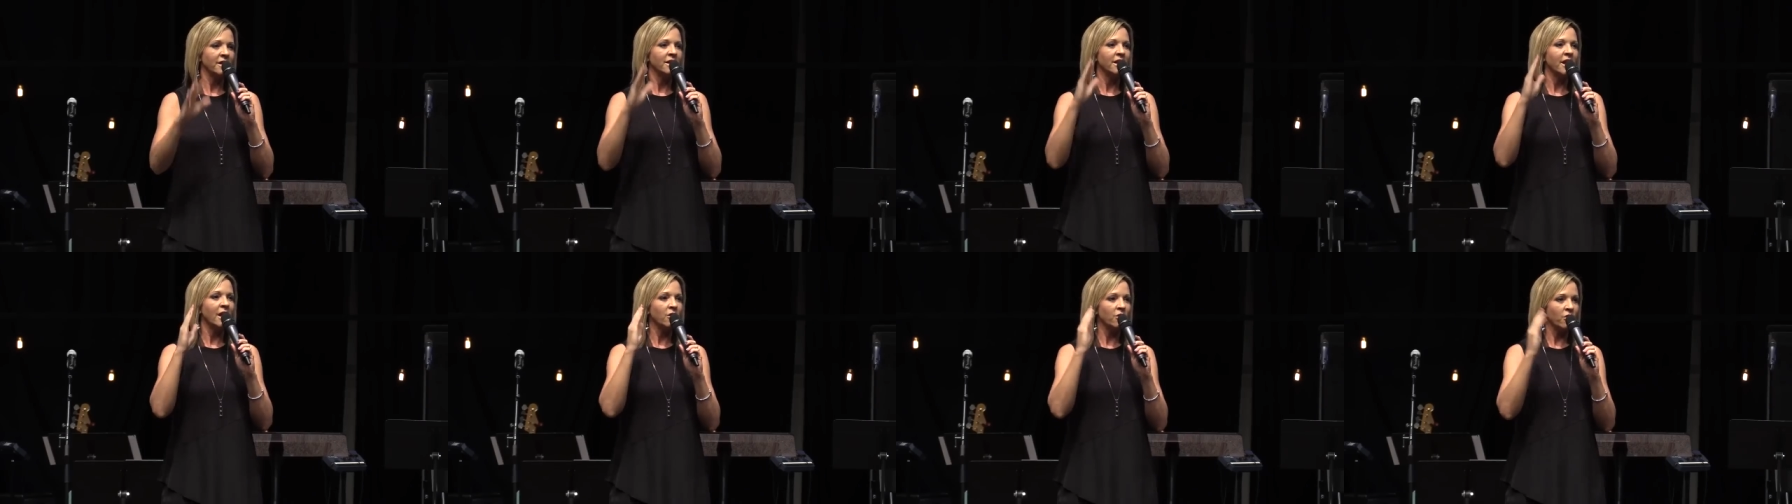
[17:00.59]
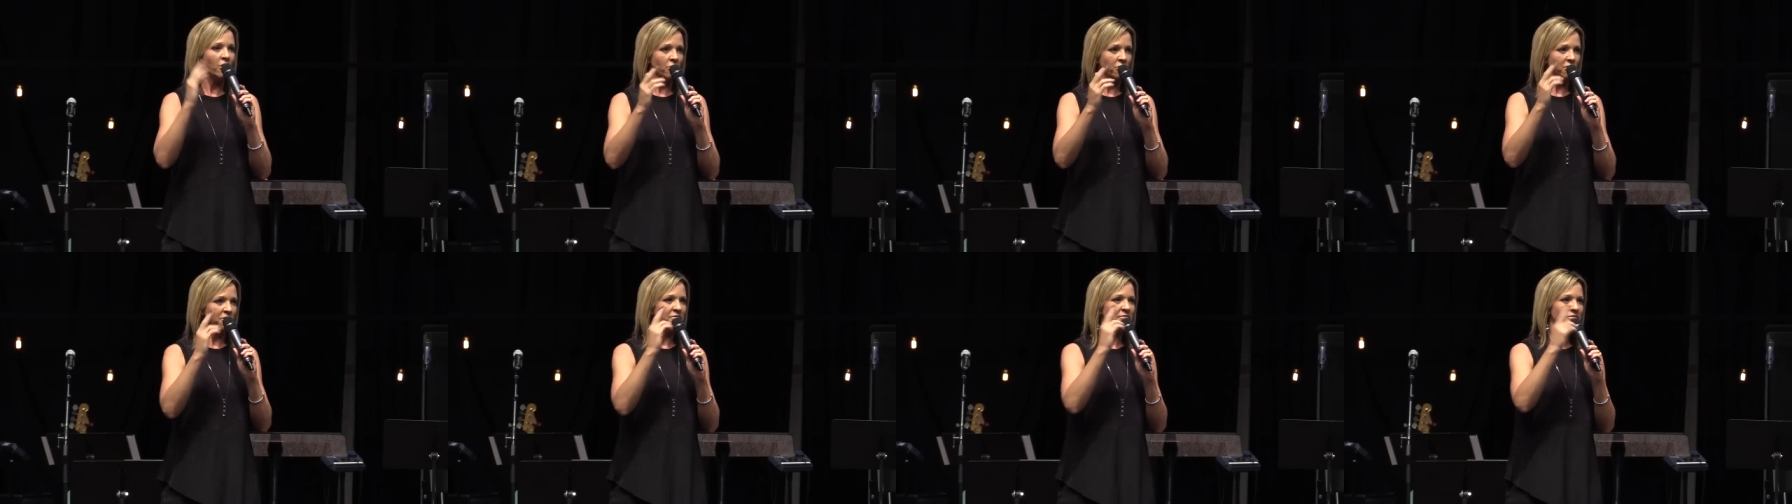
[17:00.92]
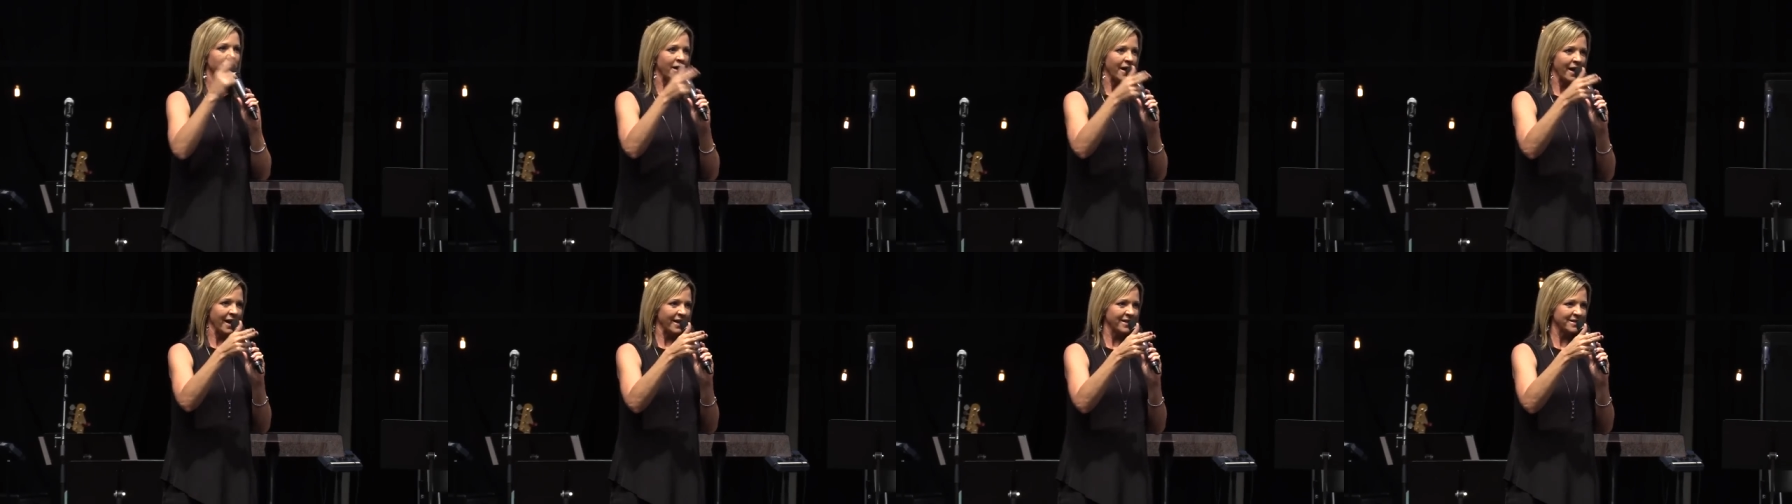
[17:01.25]
Now go and
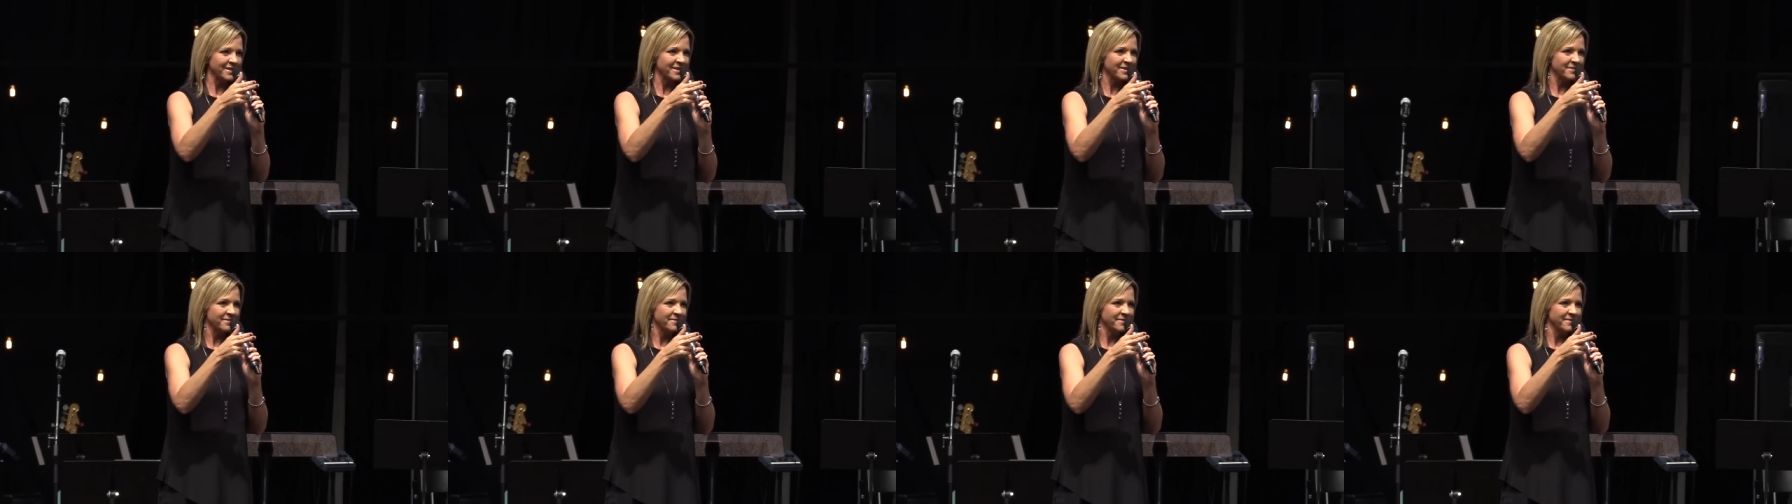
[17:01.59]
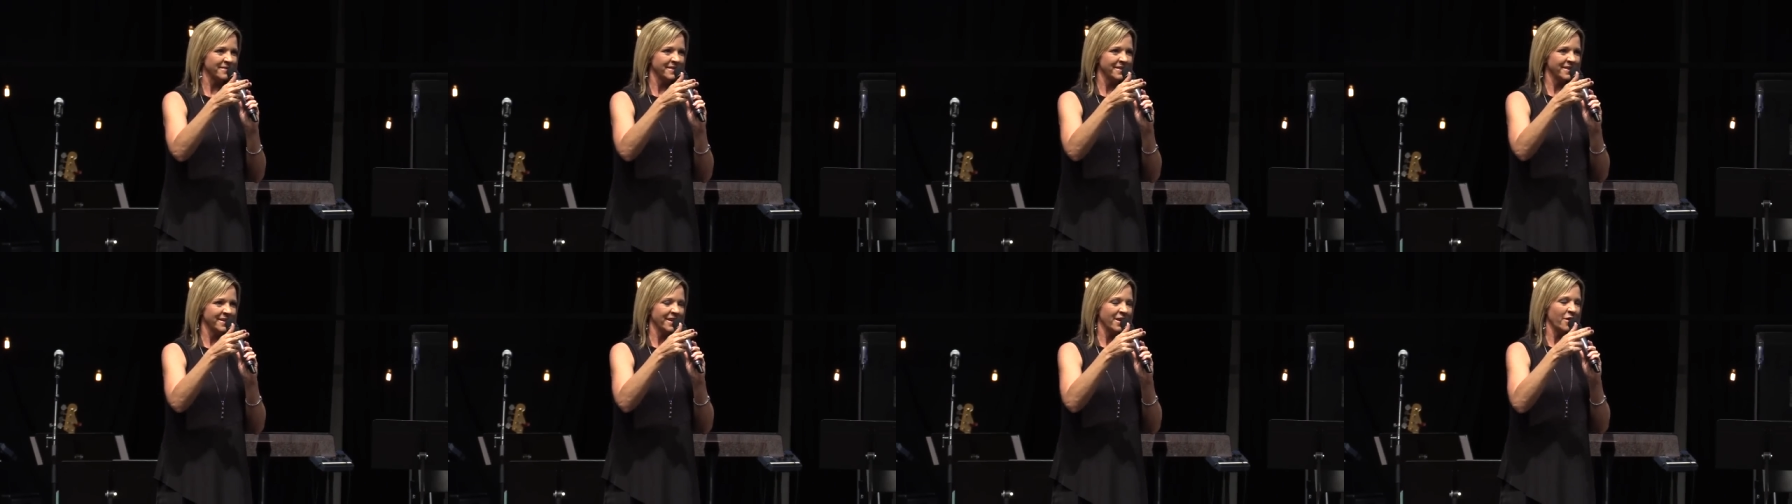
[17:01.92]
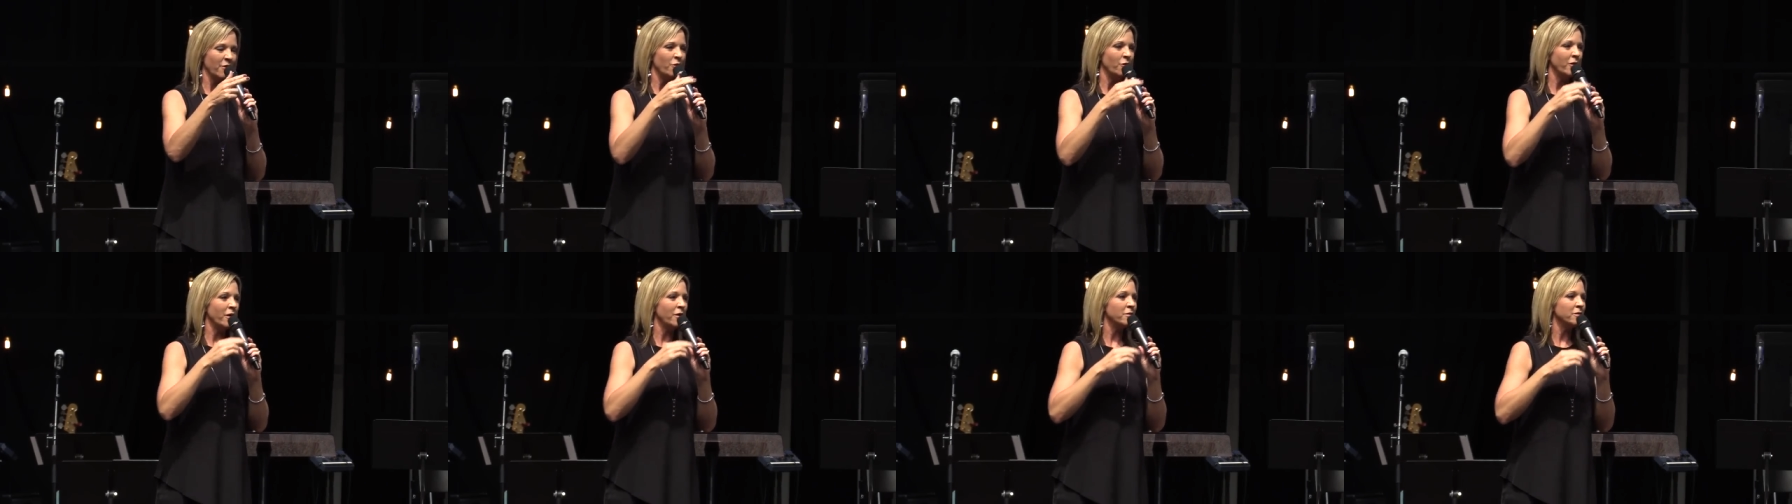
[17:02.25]
fight.
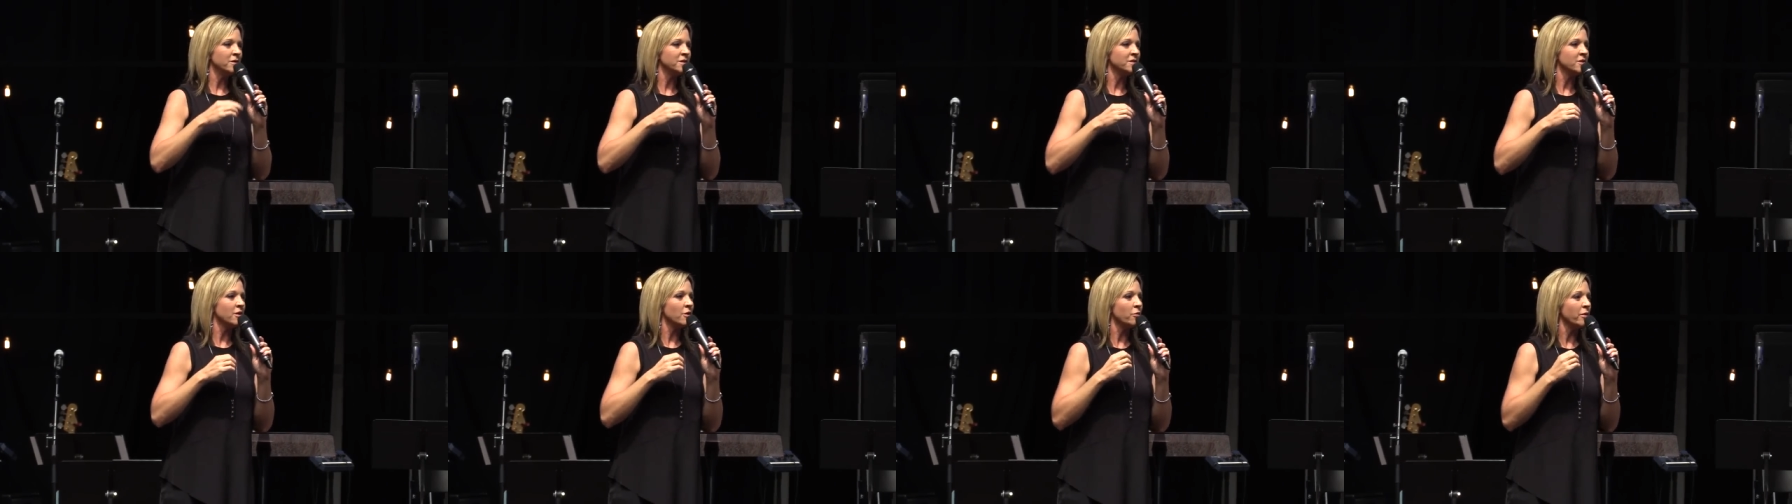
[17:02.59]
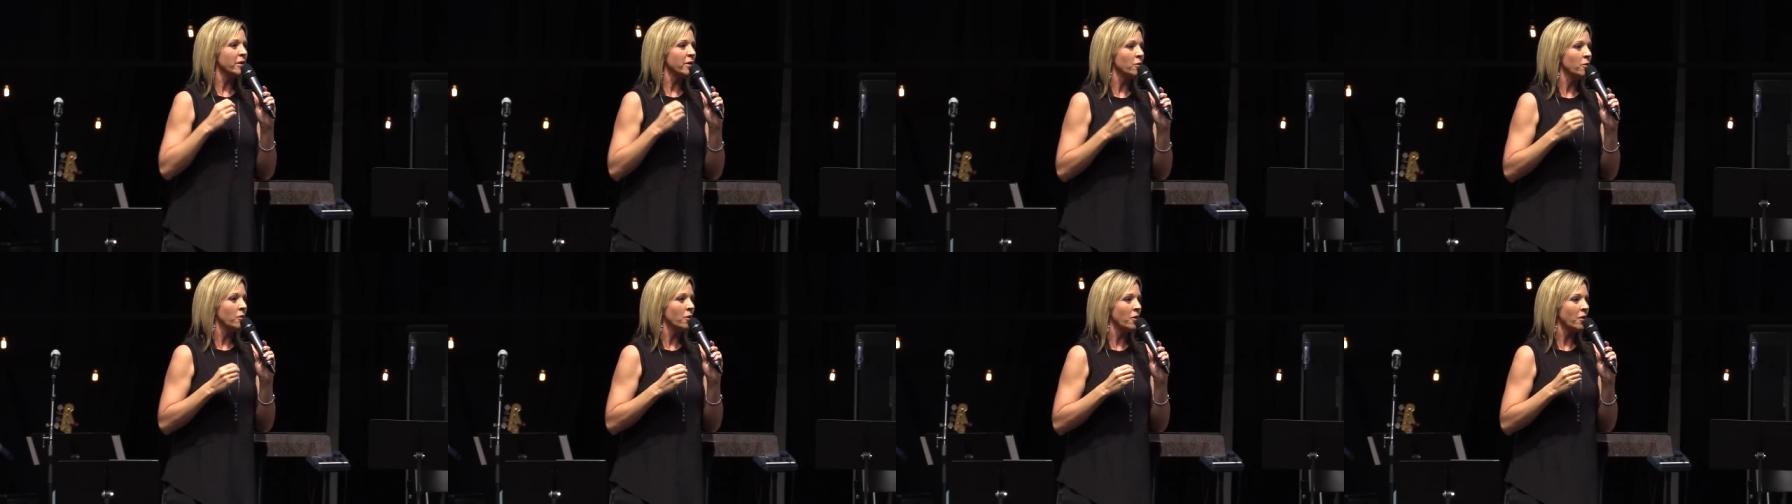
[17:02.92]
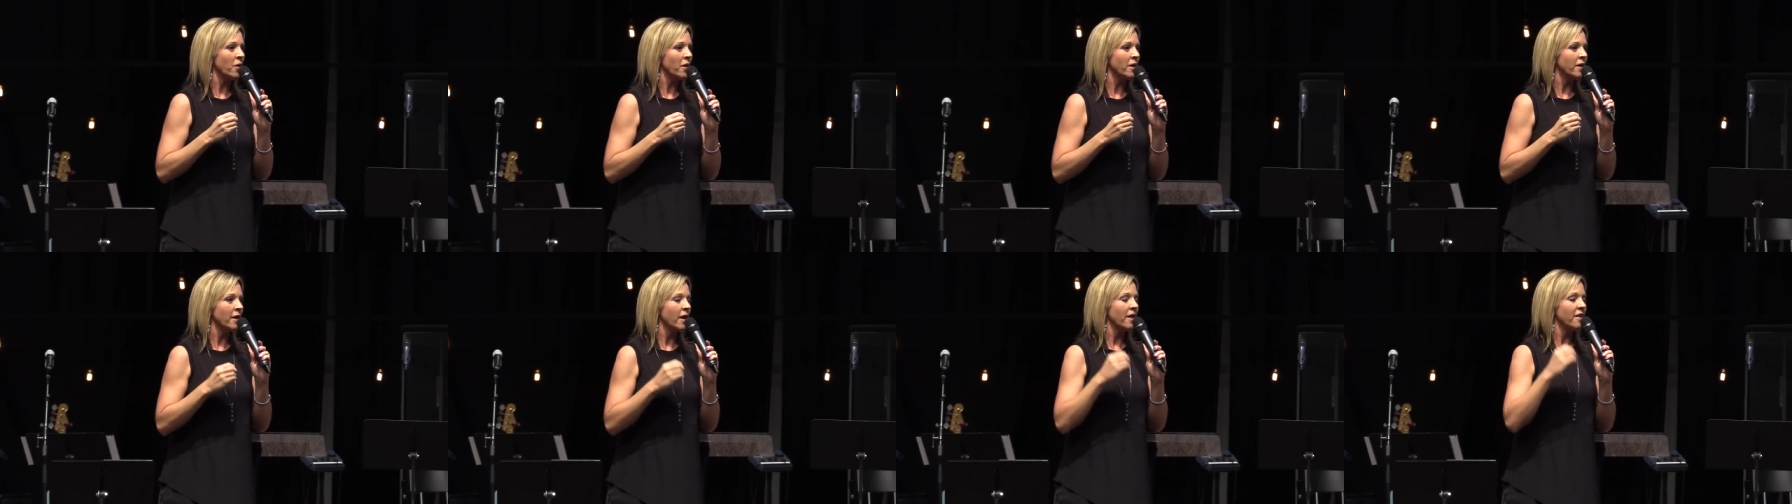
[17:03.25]
What was their
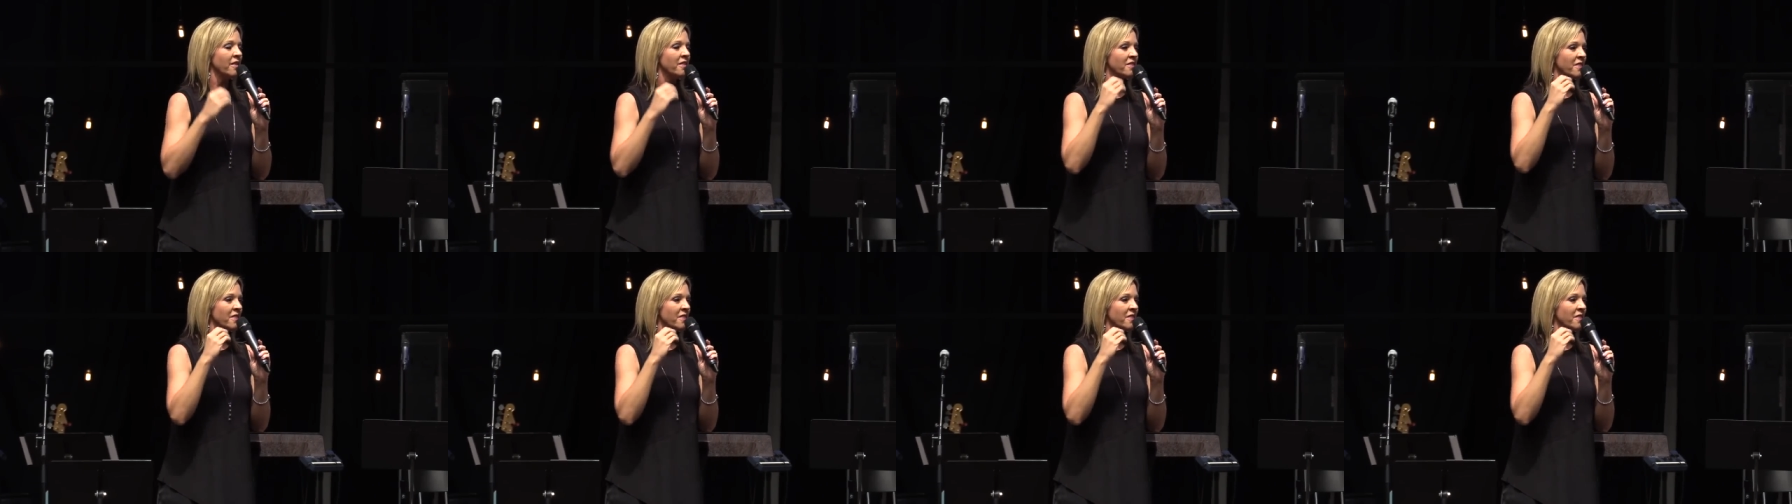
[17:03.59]
reward?